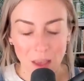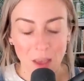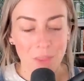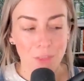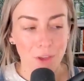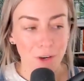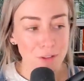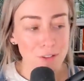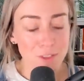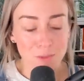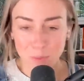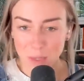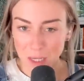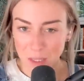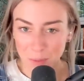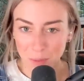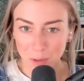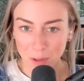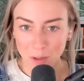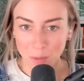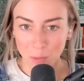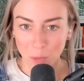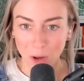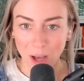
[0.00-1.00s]
Those
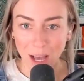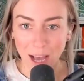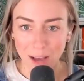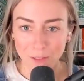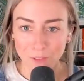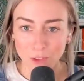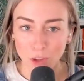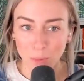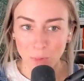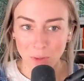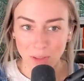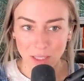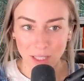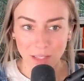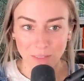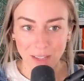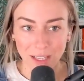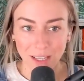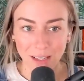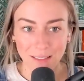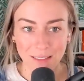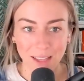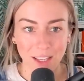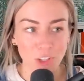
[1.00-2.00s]
people will have you
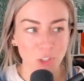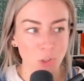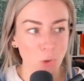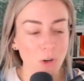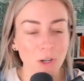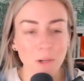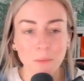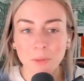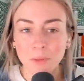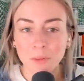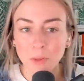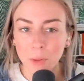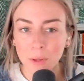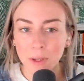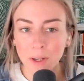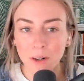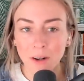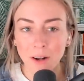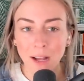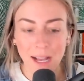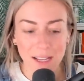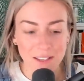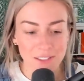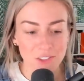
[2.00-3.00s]
believing that your employer
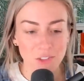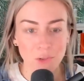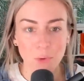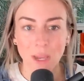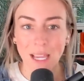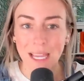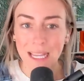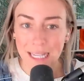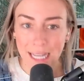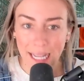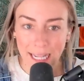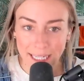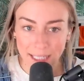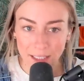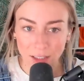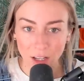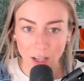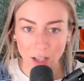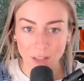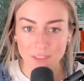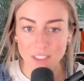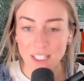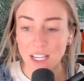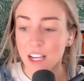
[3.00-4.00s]
has you in
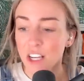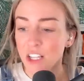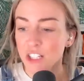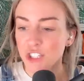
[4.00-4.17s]
handcuffs,